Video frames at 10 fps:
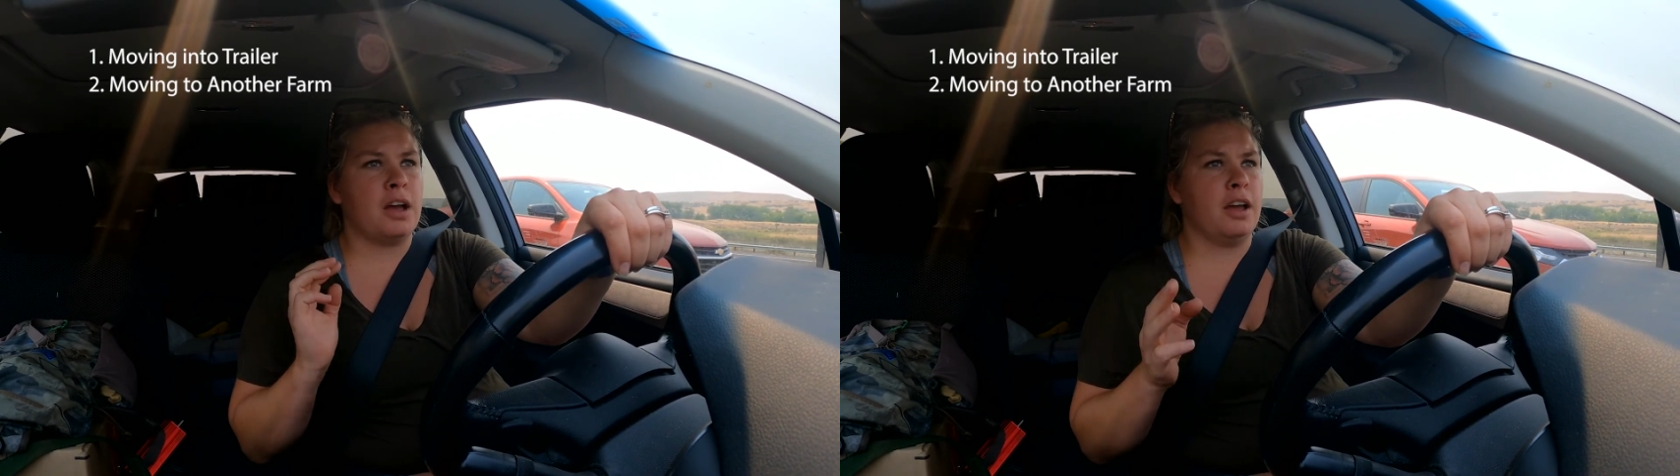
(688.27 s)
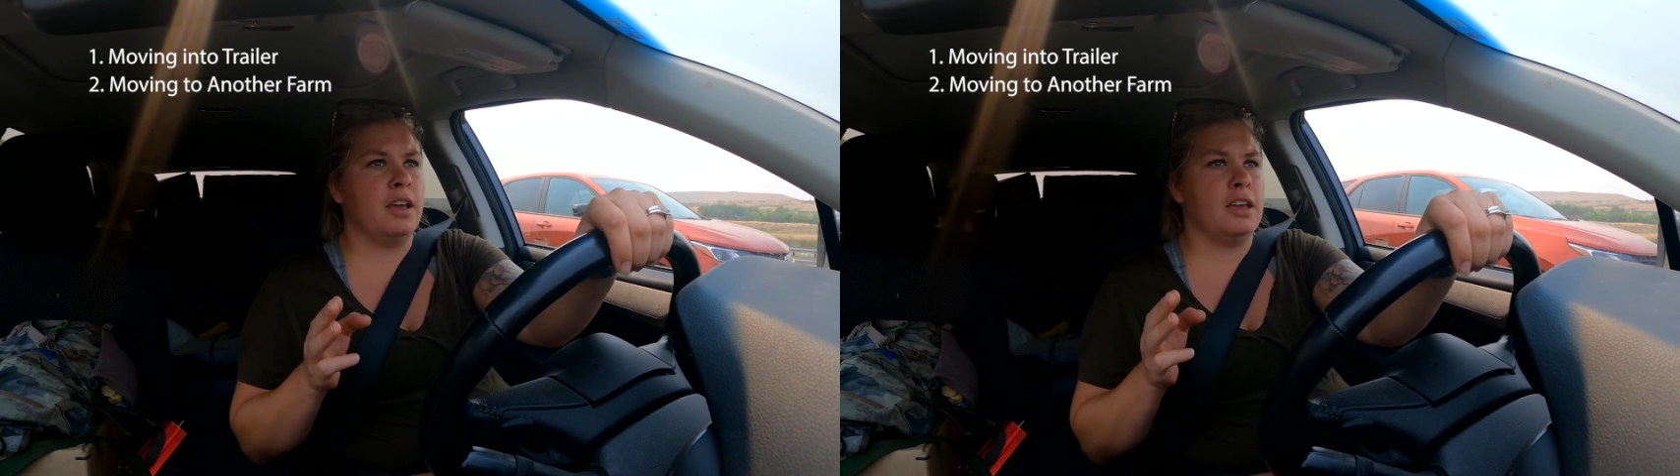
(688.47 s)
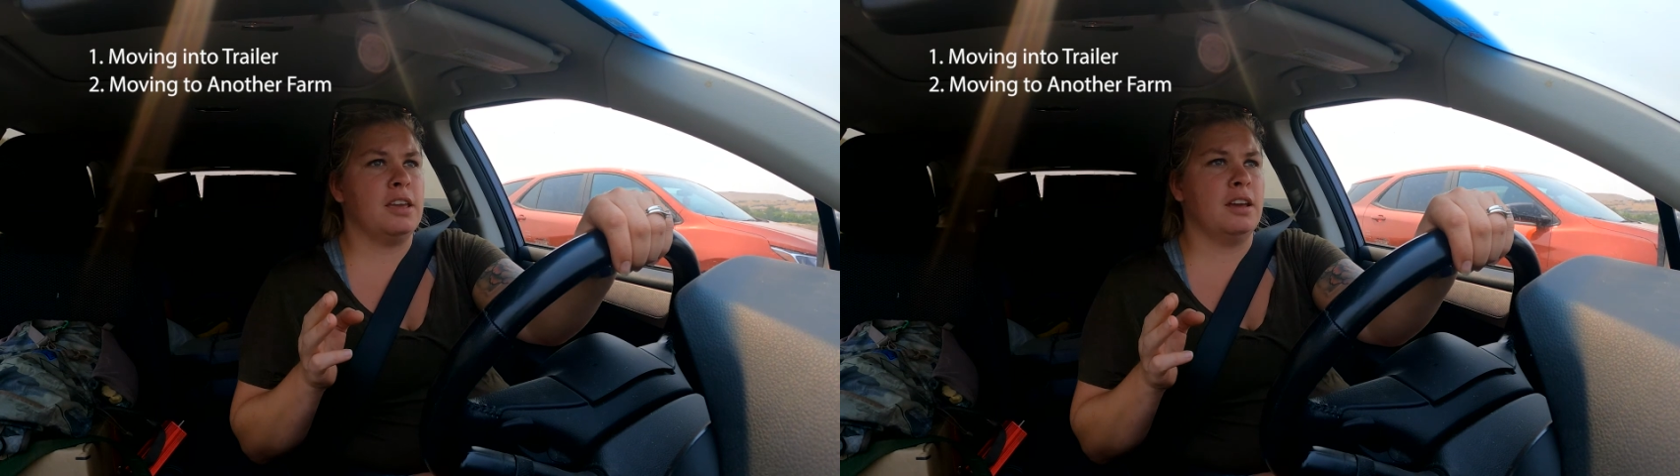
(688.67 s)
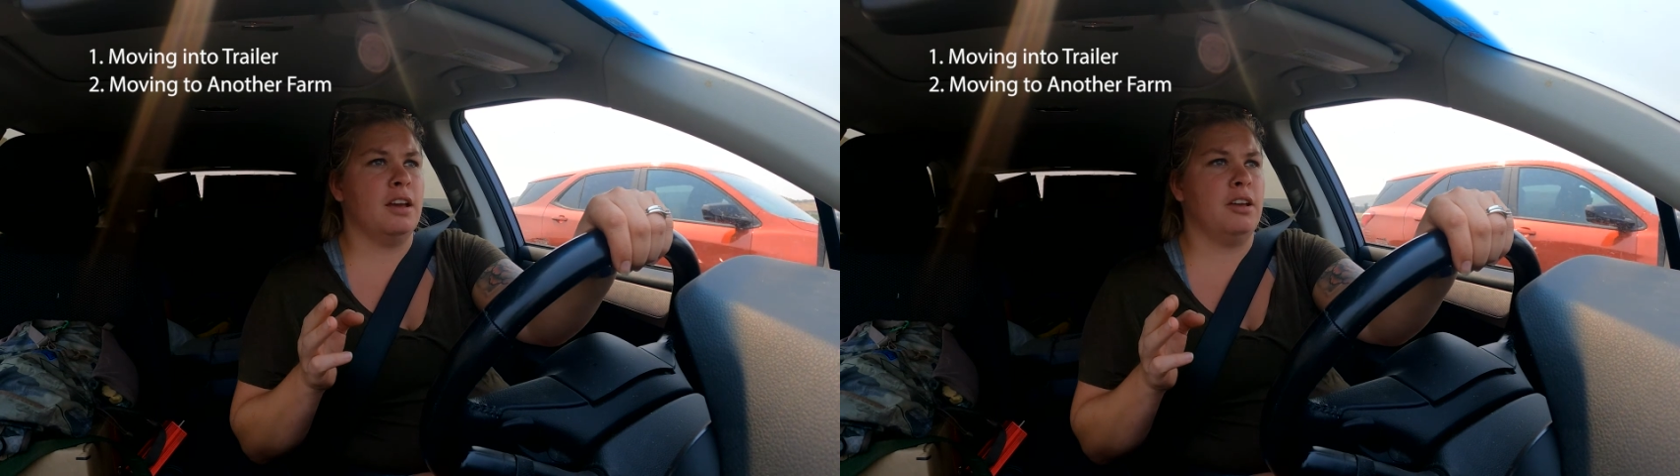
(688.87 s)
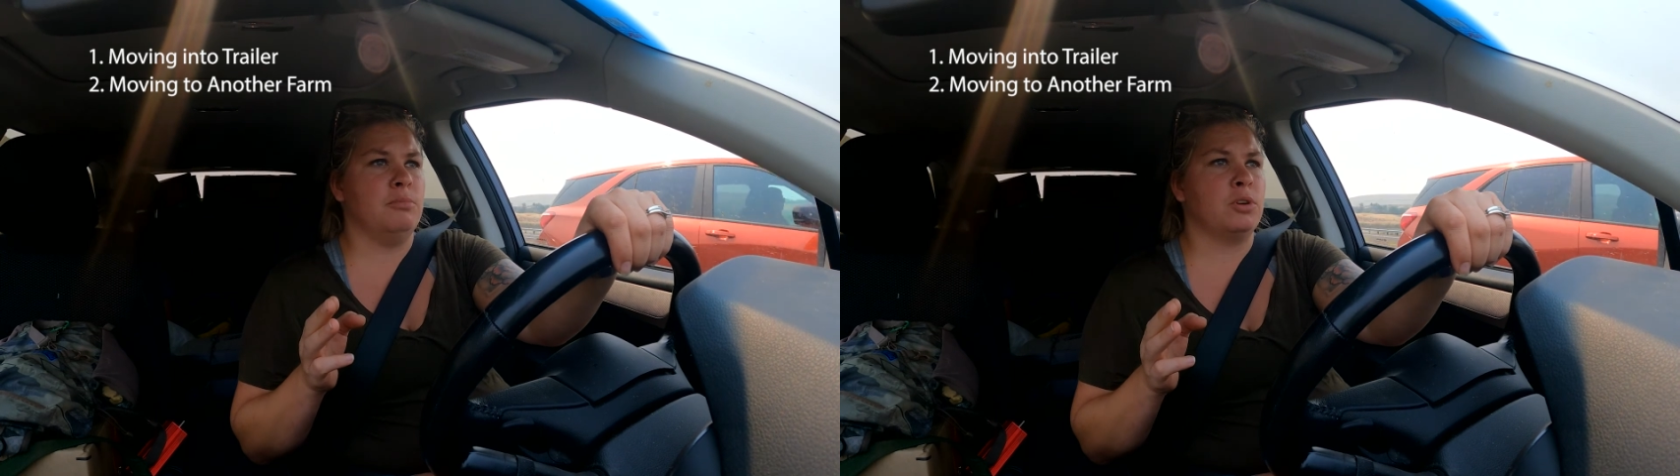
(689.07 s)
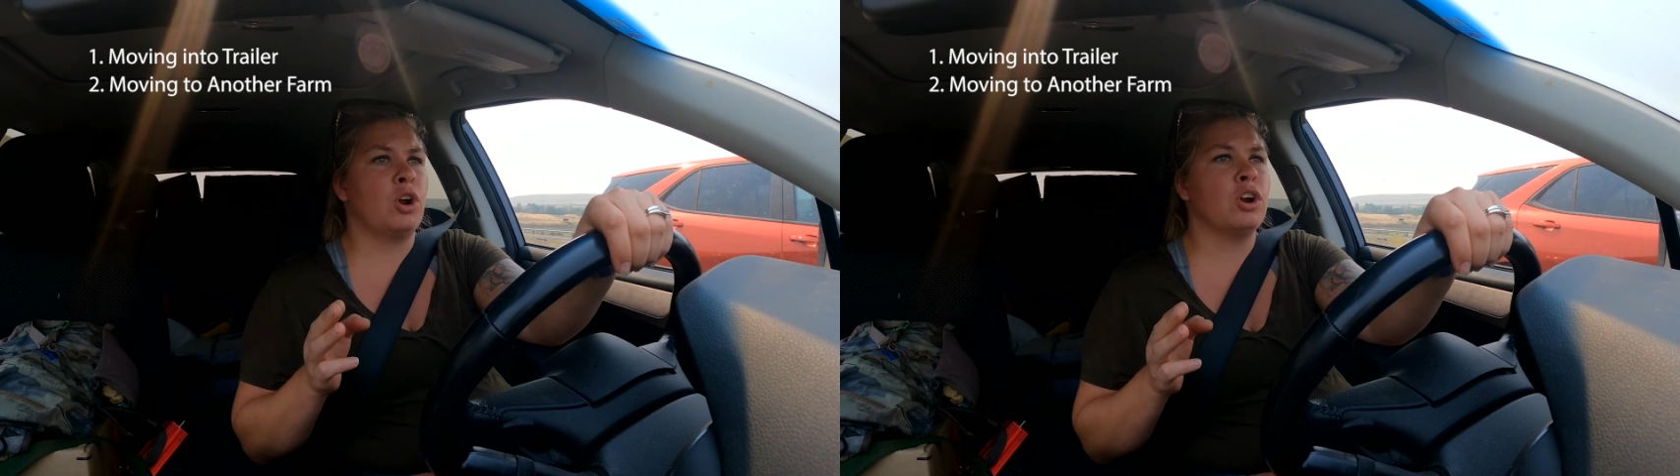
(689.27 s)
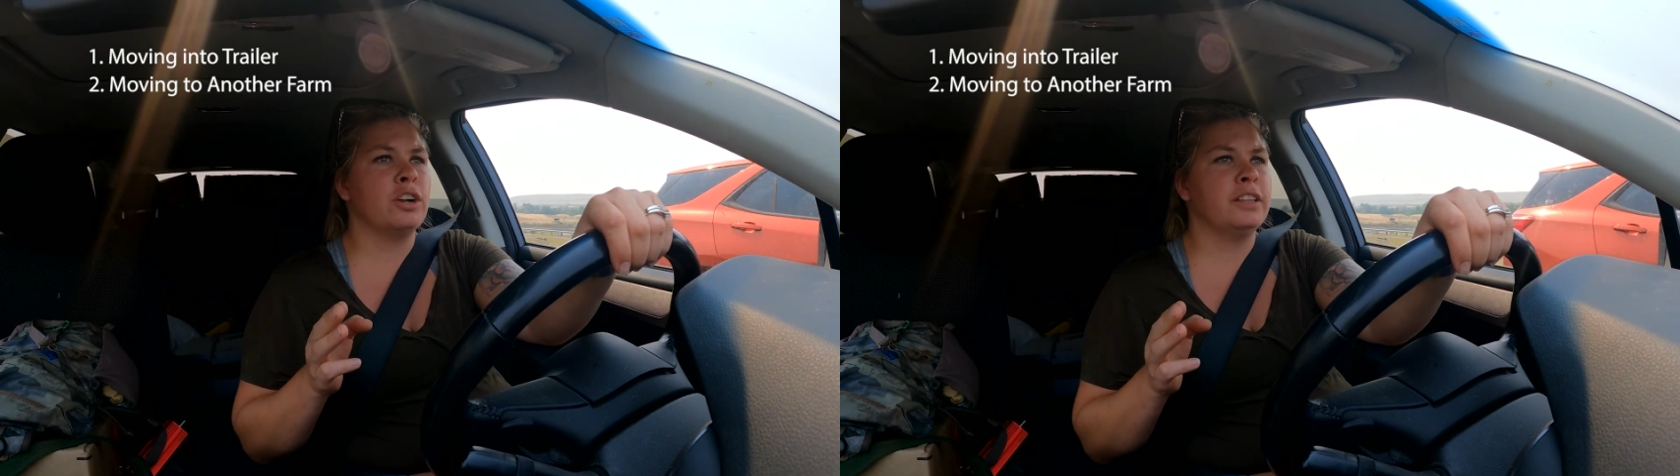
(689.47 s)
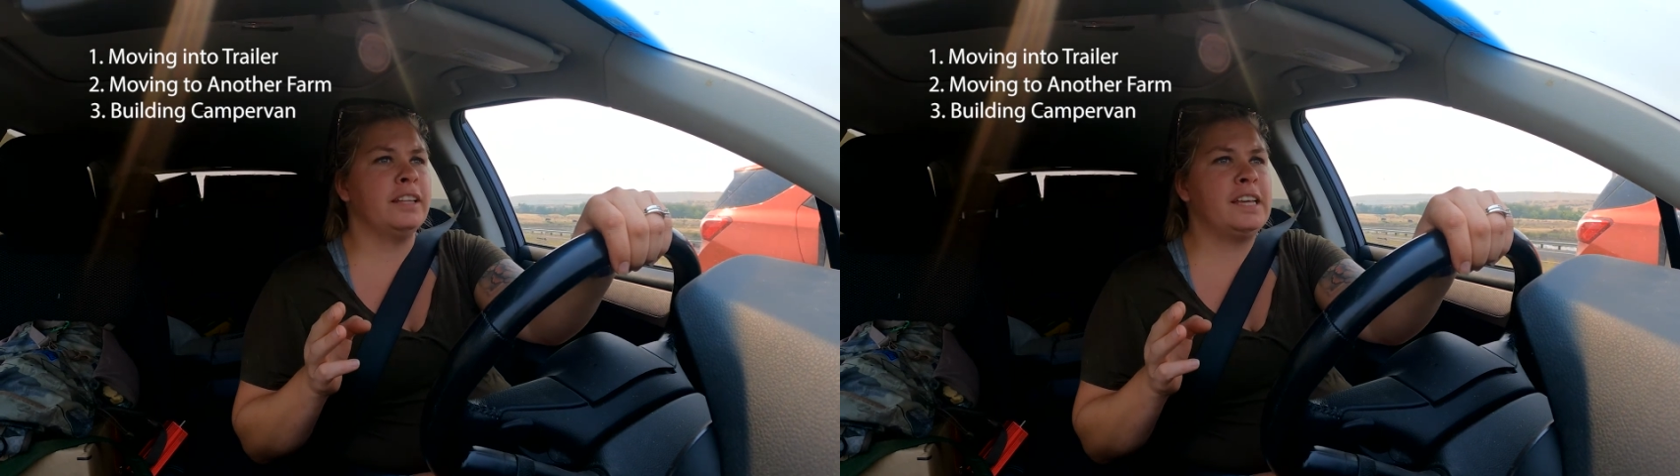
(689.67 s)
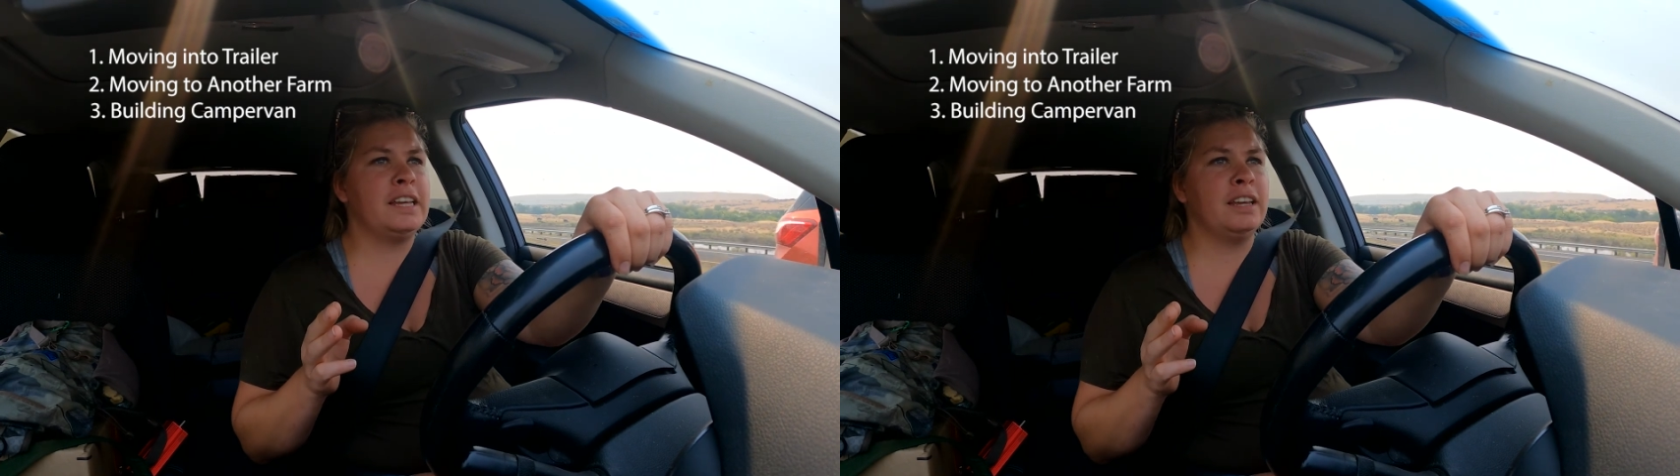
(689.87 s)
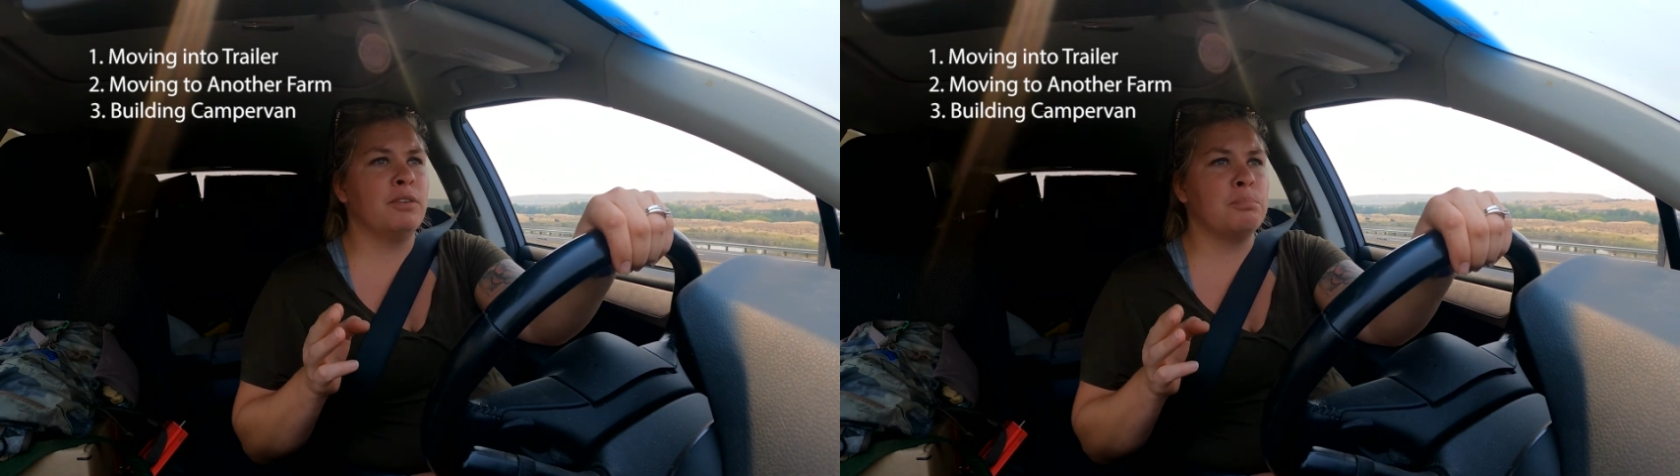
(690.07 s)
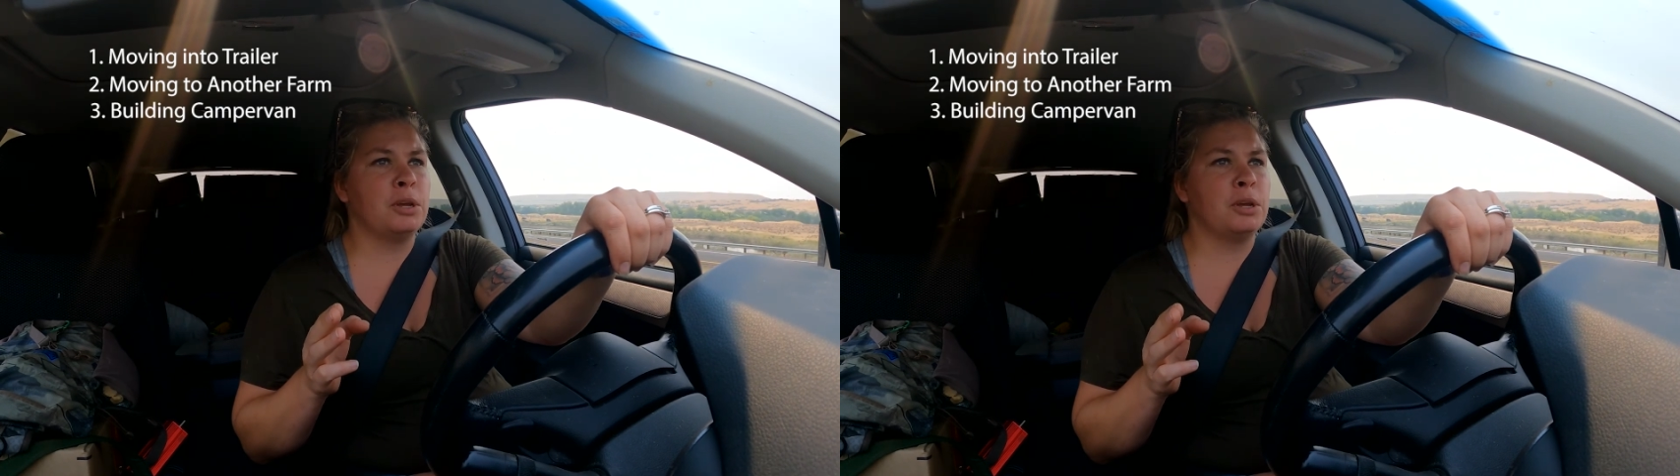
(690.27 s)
I am currently